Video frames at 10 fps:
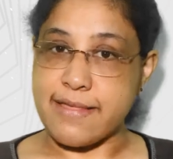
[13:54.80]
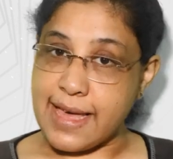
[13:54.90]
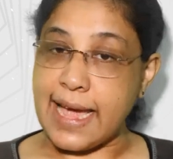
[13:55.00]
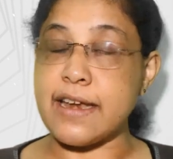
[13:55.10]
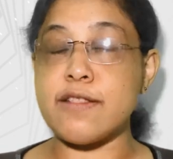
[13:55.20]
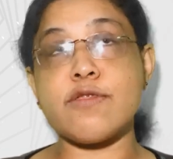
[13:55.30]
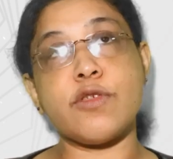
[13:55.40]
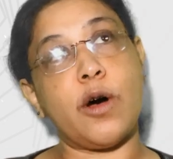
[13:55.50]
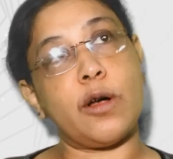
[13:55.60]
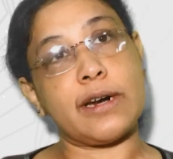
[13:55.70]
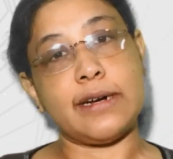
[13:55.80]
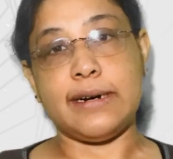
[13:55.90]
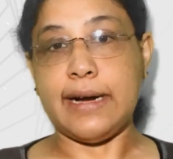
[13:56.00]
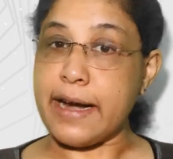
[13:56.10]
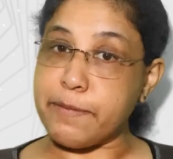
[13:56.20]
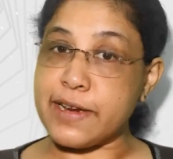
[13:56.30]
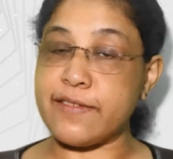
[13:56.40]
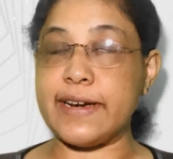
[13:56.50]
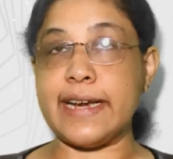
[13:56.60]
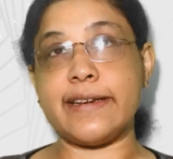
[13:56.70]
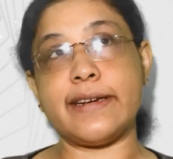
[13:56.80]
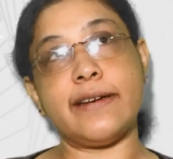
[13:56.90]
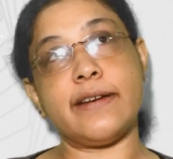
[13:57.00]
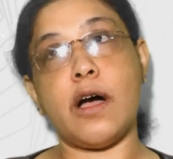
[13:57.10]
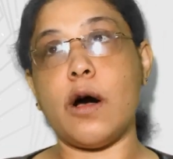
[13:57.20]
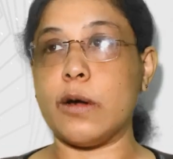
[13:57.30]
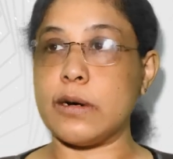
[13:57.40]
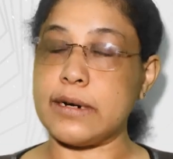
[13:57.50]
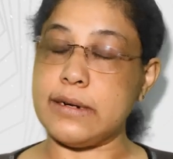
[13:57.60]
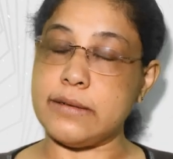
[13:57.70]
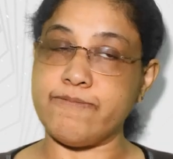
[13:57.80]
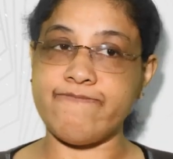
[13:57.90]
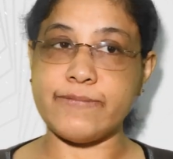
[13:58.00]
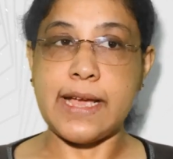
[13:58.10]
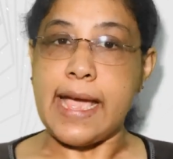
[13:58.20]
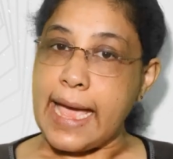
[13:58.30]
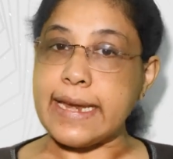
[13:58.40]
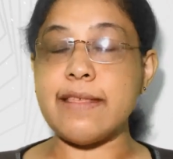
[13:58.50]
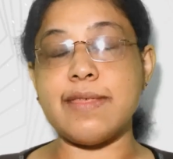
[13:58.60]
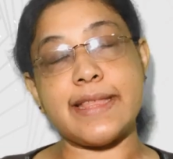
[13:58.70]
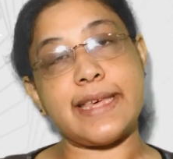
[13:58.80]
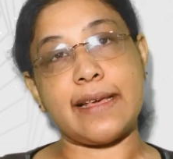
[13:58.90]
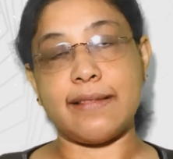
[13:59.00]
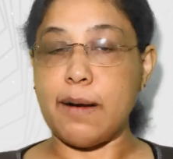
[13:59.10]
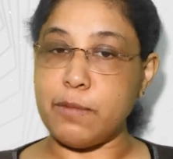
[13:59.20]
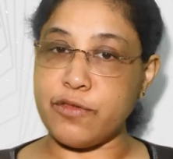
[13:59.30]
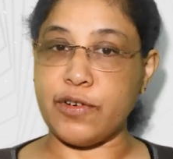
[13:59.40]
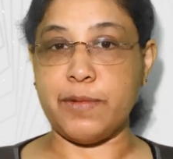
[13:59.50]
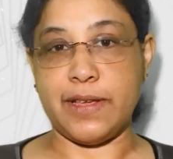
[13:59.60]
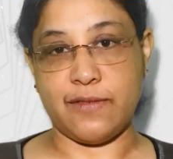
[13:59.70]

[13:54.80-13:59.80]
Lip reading: science or administration or any such examples from